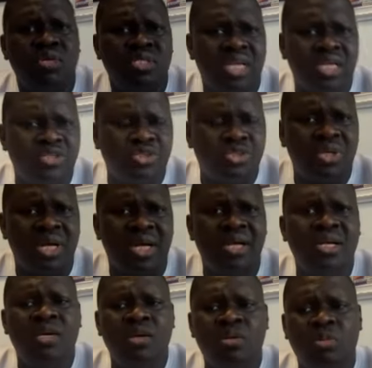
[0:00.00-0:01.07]
in Nigeria,
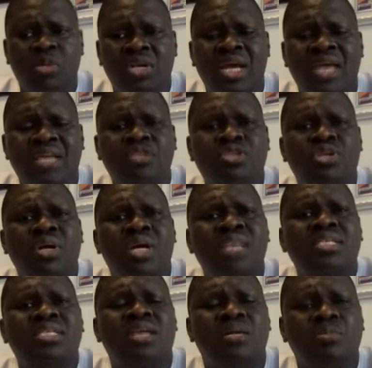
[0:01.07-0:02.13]
but there are
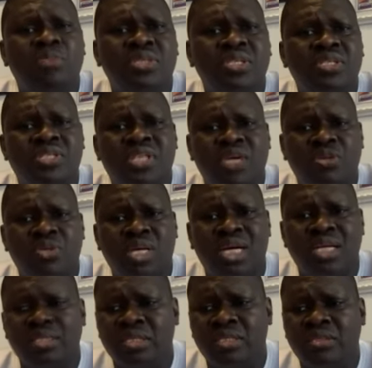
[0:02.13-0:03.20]
insurance companies that you
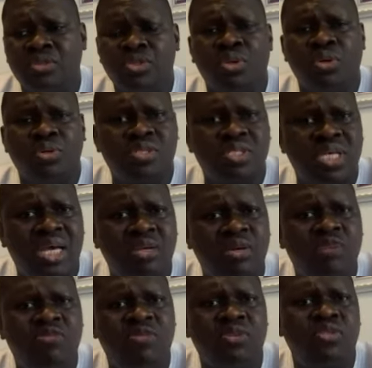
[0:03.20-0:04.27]
can, sign
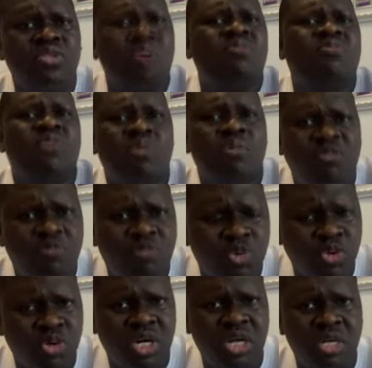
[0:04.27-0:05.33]
up for some form of
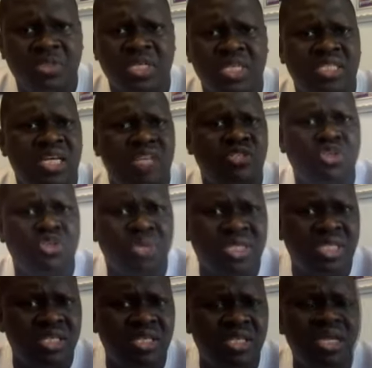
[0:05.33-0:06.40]
program. There's
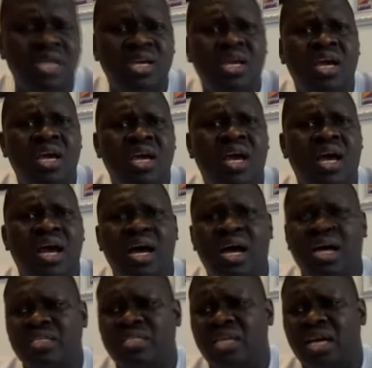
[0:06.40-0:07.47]
annuity.
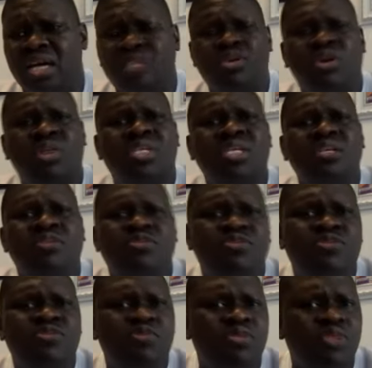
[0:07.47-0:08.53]
There's other
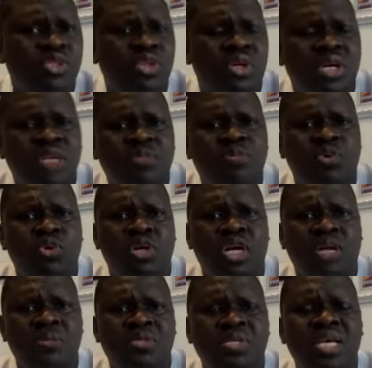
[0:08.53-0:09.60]
insurance
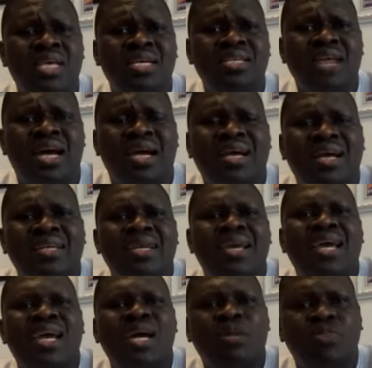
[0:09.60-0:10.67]
programs that can
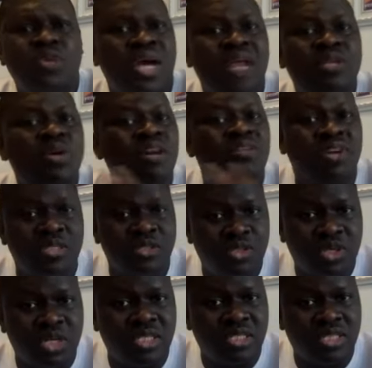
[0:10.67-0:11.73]
help you. I don't have an
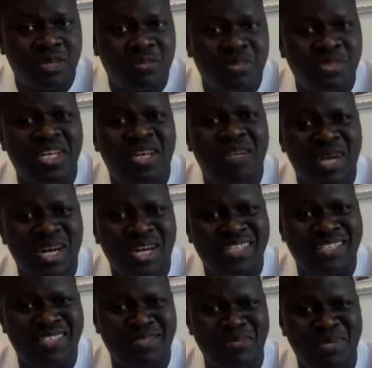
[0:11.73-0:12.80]
insurance company that I'm
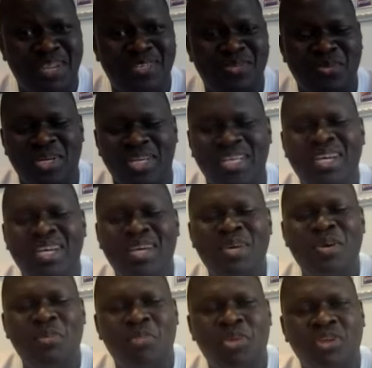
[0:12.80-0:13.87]
marketing, by the way,
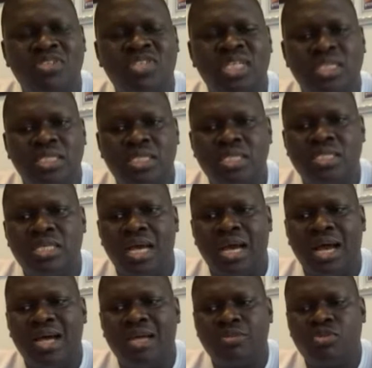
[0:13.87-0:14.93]
but these are
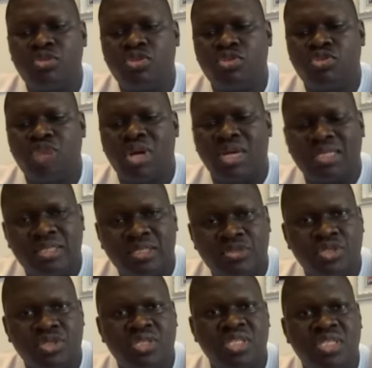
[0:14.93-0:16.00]
strategies,
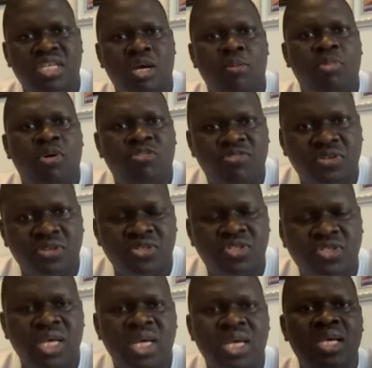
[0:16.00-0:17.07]
these are buffers
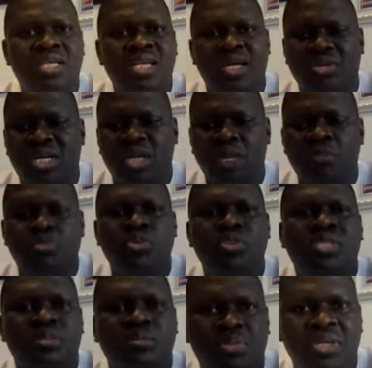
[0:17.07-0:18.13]
that you can put
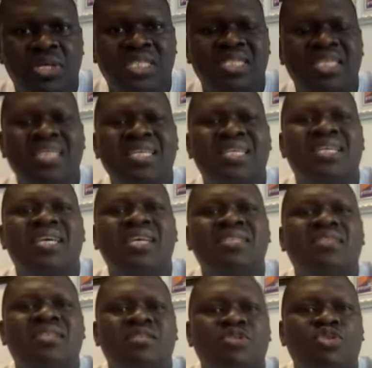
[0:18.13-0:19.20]
in place in case
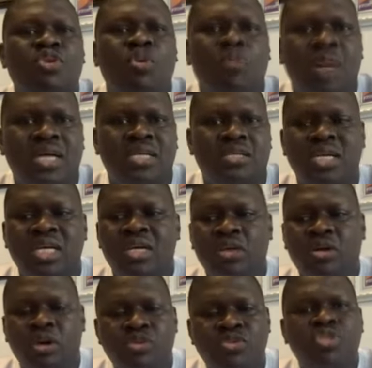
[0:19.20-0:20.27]
things go bad,
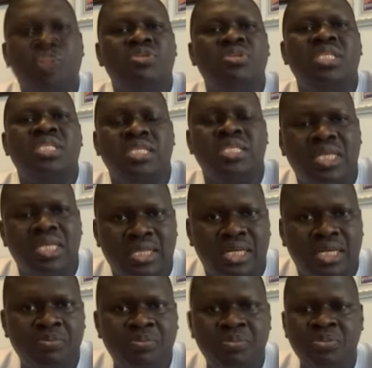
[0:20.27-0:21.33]
considering the data.
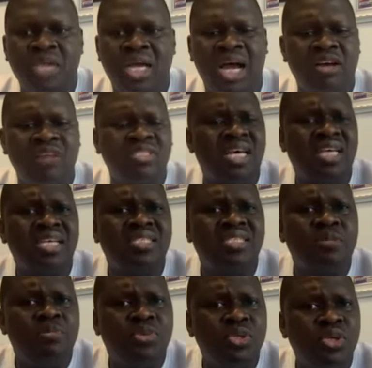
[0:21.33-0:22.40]
As an
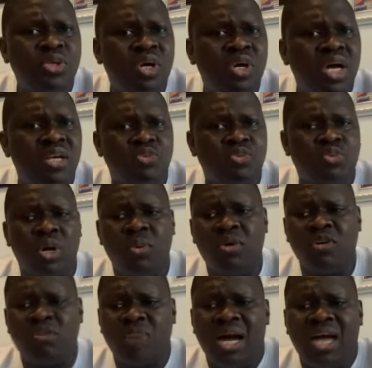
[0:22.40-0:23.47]
entrepreneur as well, one of
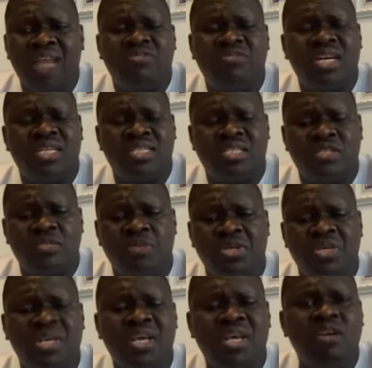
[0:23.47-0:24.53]
my advice has been
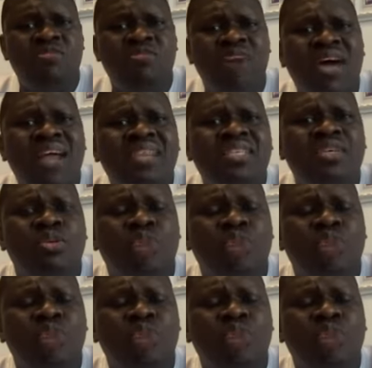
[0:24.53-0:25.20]
find a way